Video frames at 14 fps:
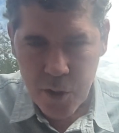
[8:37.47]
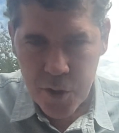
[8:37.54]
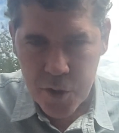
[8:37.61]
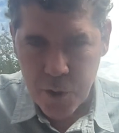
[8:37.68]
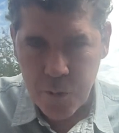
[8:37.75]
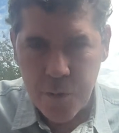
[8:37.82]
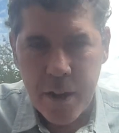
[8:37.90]

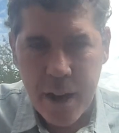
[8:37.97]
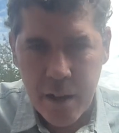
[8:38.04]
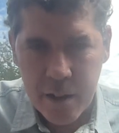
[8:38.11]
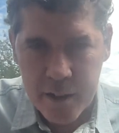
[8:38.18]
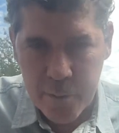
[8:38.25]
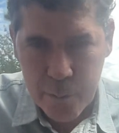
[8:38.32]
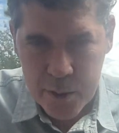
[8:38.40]
So for
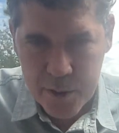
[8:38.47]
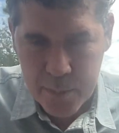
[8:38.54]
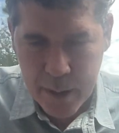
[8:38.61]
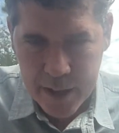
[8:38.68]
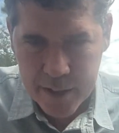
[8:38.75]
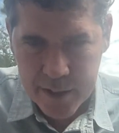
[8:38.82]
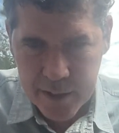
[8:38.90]
narrative
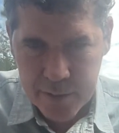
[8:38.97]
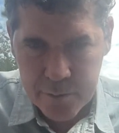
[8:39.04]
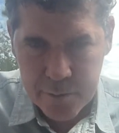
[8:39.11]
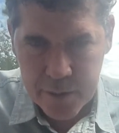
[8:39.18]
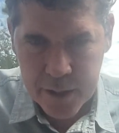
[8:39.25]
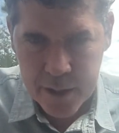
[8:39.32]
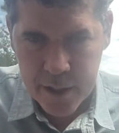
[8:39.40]

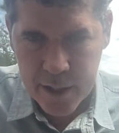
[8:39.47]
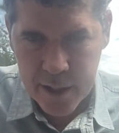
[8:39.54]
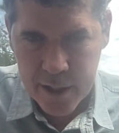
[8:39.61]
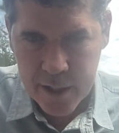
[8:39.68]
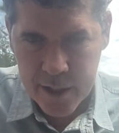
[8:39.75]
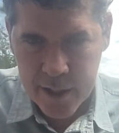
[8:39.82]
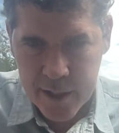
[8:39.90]
perspective, it
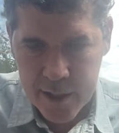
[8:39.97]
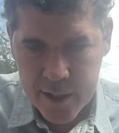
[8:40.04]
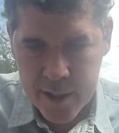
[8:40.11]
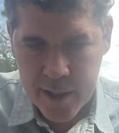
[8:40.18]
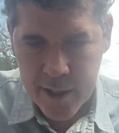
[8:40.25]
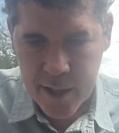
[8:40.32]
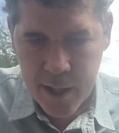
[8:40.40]

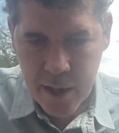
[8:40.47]
is